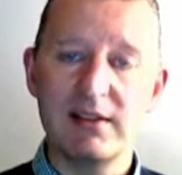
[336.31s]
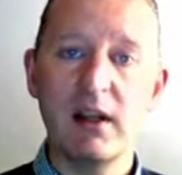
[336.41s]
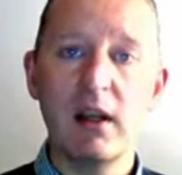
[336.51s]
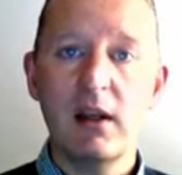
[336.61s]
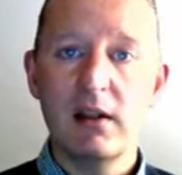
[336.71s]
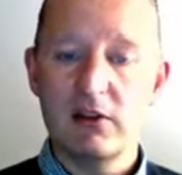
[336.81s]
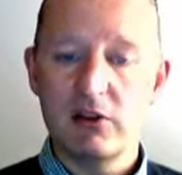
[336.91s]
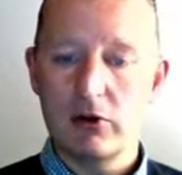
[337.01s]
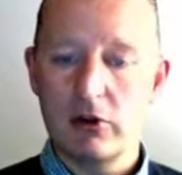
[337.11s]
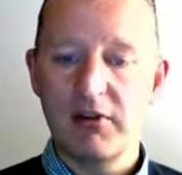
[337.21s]
And the
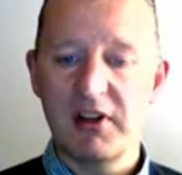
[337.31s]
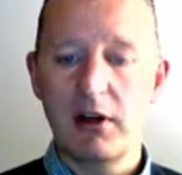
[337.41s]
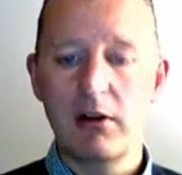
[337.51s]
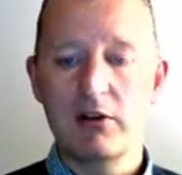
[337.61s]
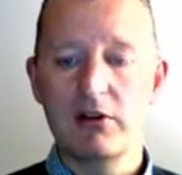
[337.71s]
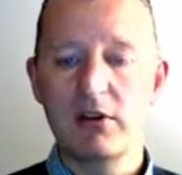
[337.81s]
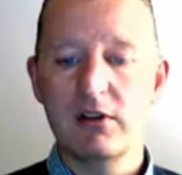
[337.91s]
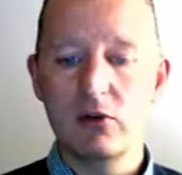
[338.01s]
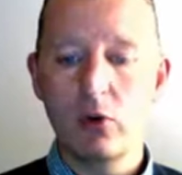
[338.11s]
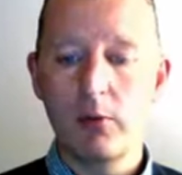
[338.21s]
children are encouraged
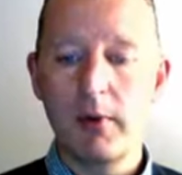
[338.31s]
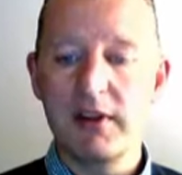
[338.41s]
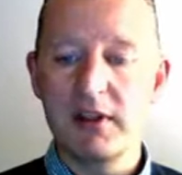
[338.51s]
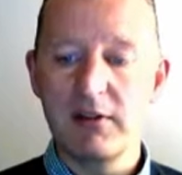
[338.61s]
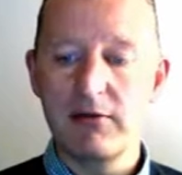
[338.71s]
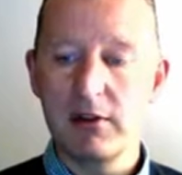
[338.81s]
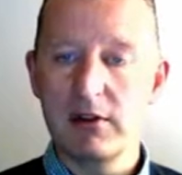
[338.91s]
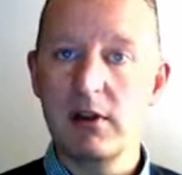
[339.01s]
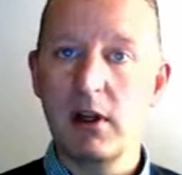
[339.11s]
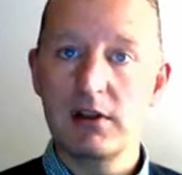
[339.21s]
to talk about the
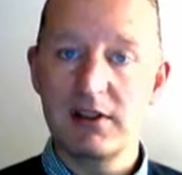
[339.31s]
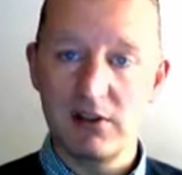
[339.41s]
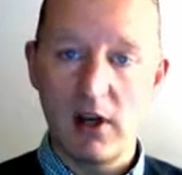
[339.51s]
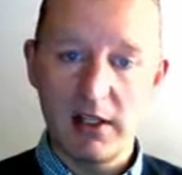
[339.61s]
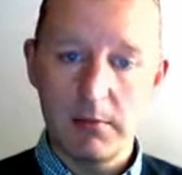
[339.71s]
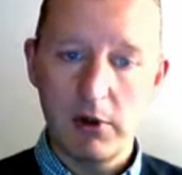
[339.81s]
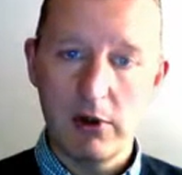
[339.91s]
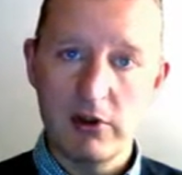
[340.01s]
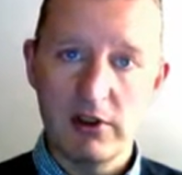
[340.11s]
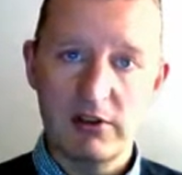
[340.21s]
different design
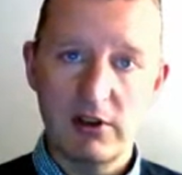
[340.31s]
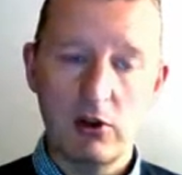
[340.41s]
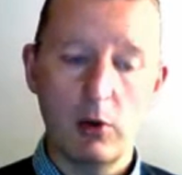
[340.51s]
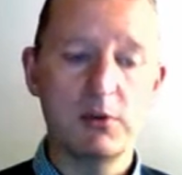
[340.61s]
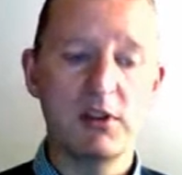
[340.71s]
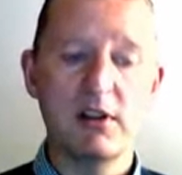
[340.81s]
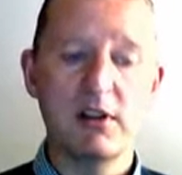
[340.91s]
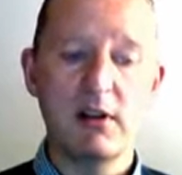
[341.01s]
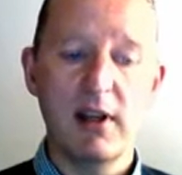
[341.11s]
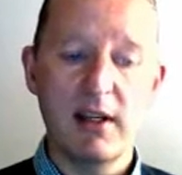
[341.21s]
approaches adopted
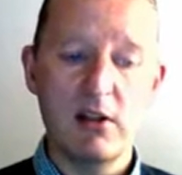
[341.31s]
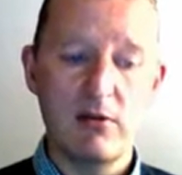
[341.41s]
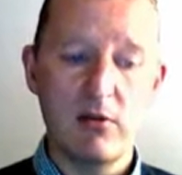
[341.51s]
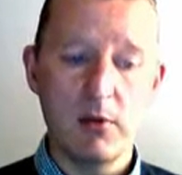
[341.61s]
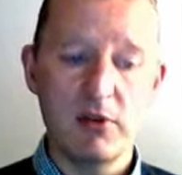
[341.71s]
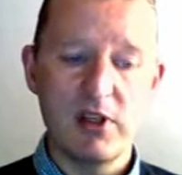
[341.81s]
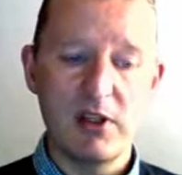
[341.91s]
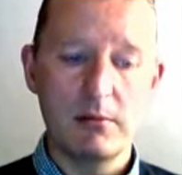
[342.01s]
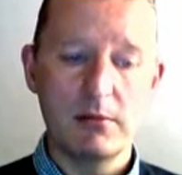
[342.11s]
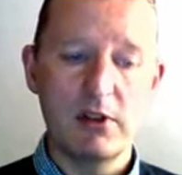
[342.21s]
in each of the
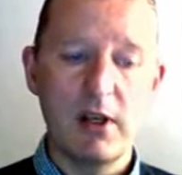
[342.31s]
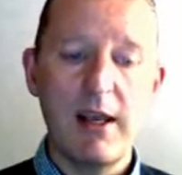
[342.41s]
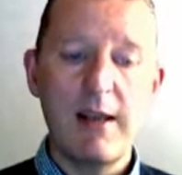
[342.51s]
museums,